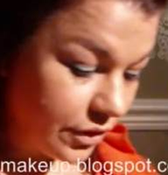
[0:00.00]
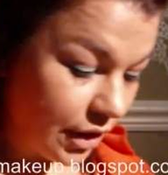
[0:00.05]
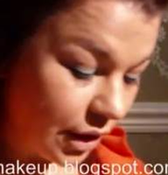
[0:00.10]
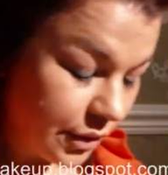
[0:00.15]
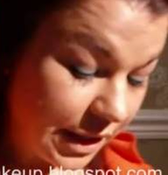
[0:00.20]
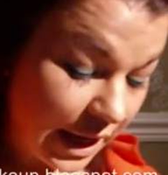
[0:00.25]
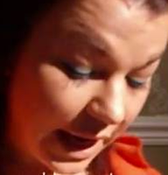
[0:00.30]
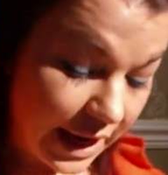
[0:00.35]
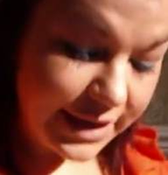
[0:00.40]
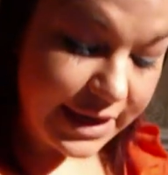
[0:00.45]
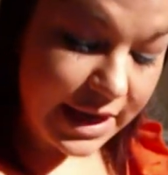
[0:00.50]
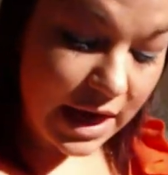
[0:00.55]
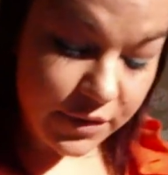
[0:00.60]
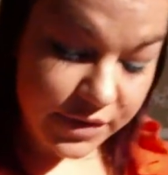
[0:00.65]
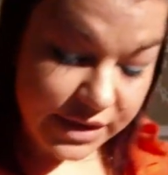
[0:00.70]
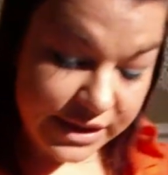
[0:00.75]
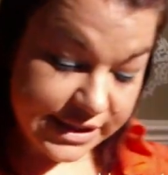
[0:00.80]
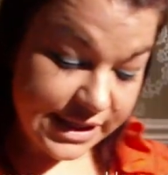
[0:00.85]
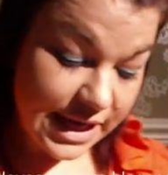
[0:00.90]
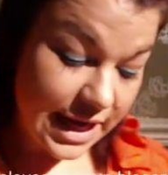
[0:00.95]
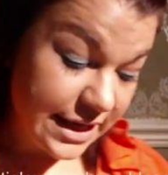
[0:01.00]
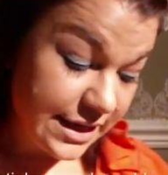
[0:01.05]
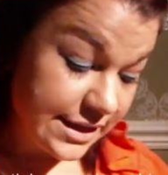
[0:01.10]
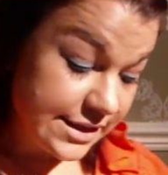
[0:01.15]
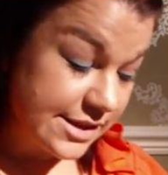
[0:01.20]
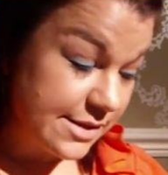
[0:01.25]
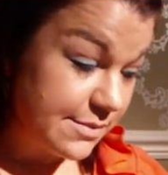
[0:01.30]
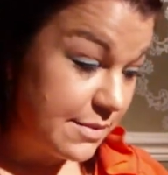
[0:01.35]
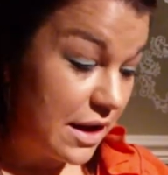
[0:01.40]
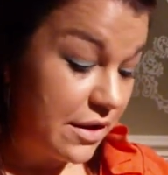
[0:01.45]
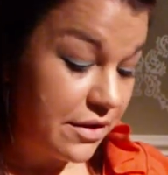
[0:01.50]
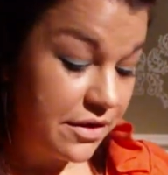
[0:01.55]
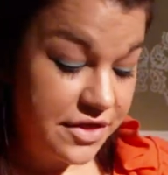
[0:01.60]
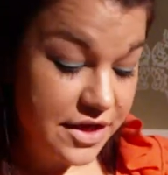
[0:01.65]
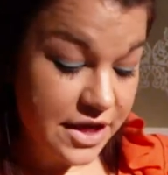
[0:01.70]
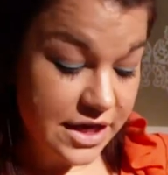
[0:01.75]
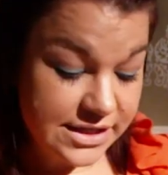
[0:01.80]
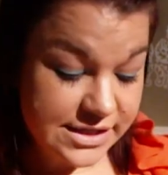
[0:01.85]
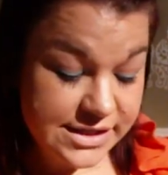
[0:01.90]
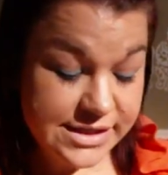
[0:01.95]
Okay, now it takes about
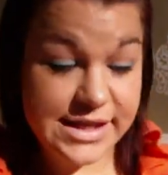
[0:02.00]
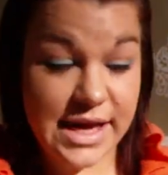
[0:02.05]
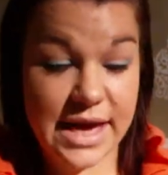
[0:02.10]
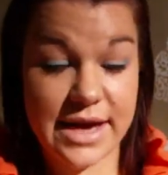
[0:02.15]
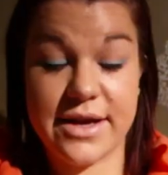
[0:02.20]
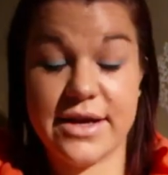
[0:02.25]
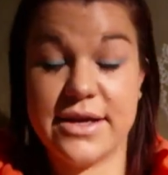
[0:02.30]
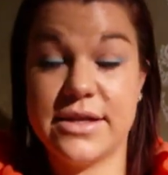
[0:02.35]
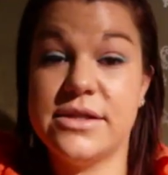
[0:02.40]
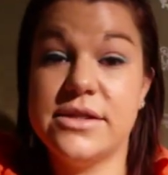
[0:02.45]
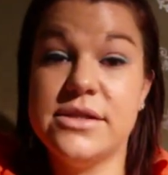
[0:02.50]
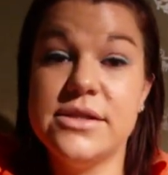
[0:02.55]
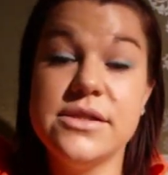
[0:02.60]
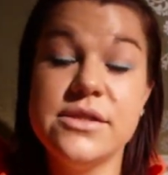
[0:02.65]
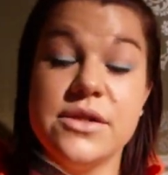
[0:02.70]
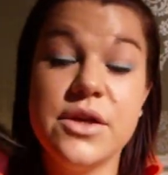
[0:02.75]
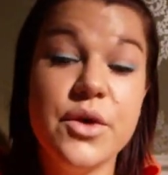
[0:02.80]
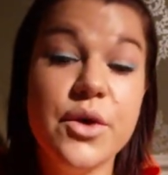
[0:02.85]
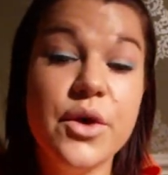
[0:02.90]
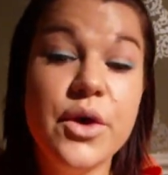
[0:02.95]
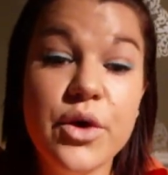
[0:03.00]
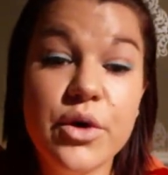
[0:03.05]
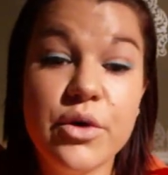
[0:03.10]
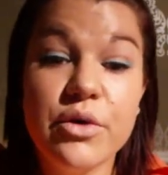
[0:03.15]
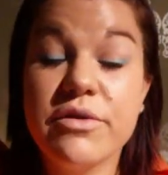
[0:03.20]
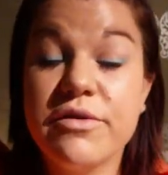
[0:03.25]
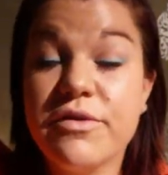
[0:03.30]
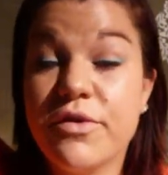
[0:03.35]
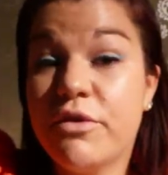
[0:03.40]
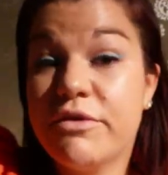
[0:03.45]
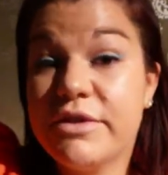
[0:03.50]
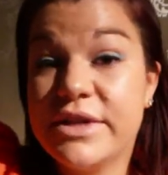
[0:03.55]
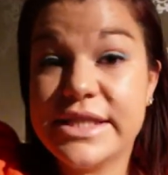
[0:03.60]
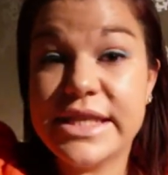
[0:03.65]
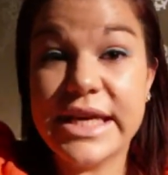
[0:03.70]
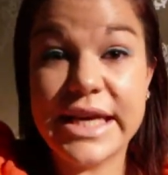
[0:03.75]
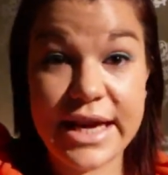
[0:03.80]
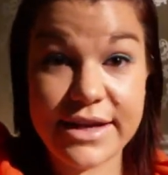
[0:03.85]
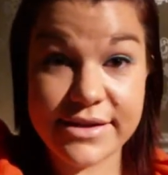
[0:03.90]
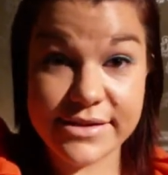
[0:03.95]
30 seconds for it
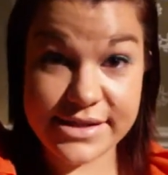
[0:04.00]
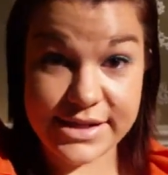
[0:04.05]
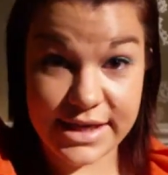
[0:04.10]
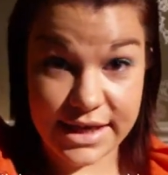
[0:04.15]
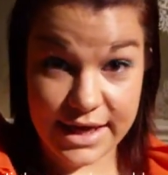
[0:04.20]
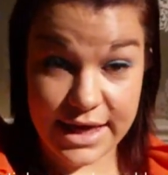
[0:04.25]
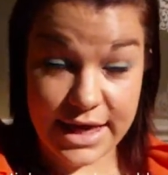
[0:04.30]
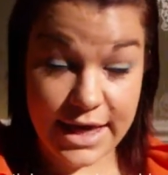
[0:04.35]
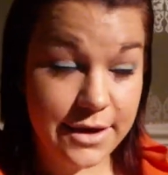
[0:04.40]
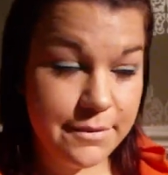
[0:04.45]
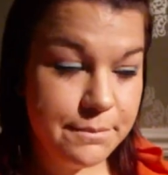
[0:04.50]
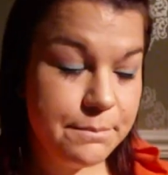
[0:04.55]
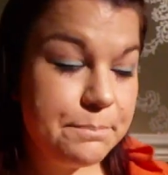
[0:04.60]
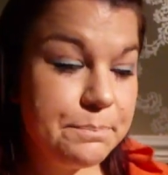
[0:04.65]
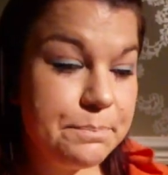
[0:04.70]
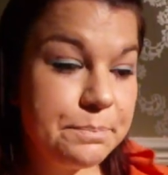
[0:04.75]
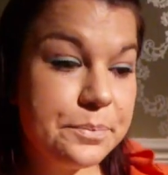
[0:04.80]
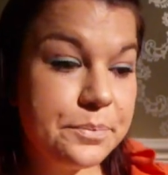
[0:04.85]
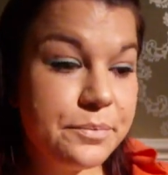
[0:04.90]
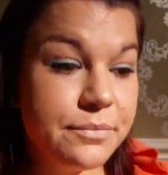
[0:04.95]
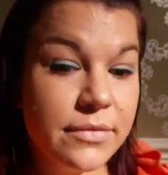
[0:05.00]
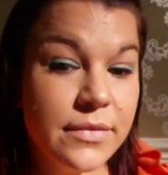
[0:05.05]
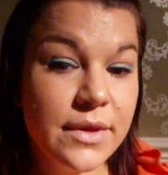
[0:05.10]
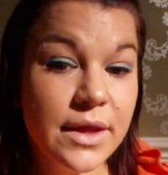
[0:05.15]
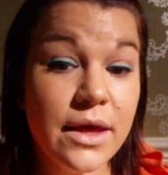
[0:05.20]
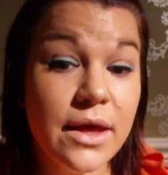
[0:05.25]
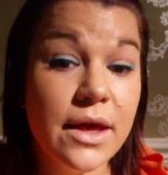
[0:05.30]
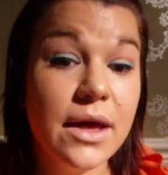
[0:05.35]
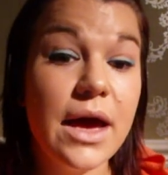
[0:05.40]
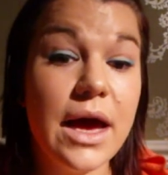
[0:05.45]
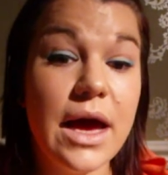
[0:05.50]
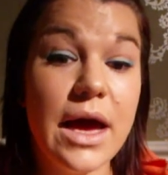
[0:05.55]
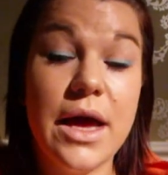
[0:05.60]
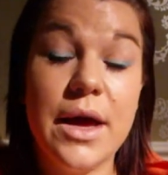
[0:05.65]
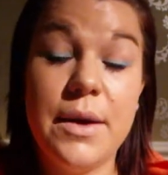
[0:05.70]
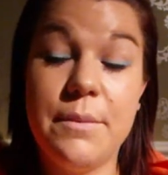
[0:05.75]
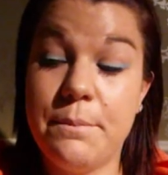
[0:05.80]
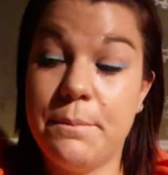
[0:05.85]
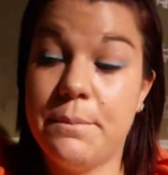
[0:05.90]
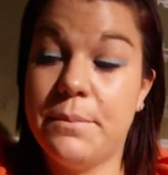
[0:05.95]
to get sticky
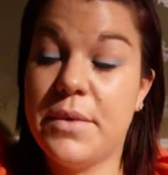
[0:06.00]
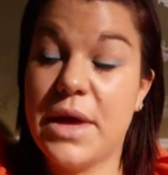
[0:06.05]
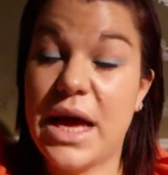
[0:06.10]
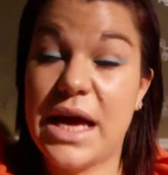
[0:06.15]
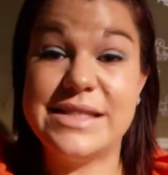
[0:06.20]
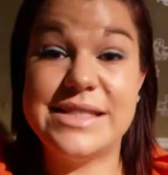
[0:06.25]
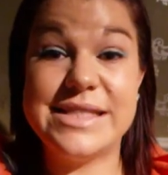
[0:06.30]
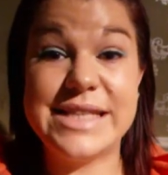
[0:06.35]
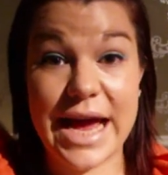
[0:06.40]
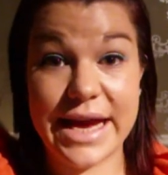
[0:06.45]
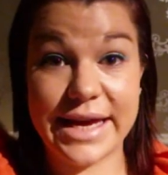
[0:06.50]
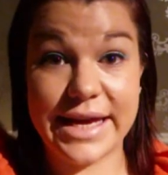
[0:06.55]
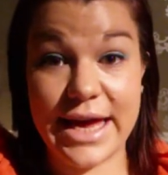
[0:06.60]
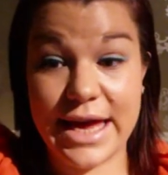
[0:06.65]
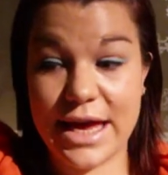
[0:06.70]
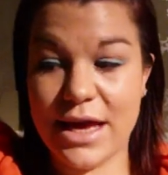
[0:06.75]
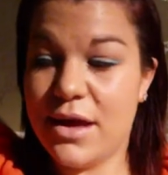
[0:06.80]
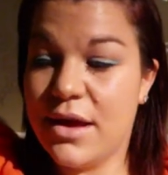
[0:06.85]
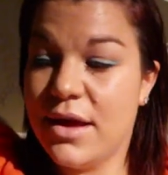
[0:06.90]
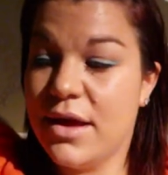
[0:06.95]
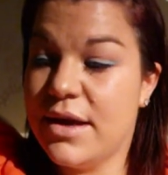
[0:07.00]
and tacky.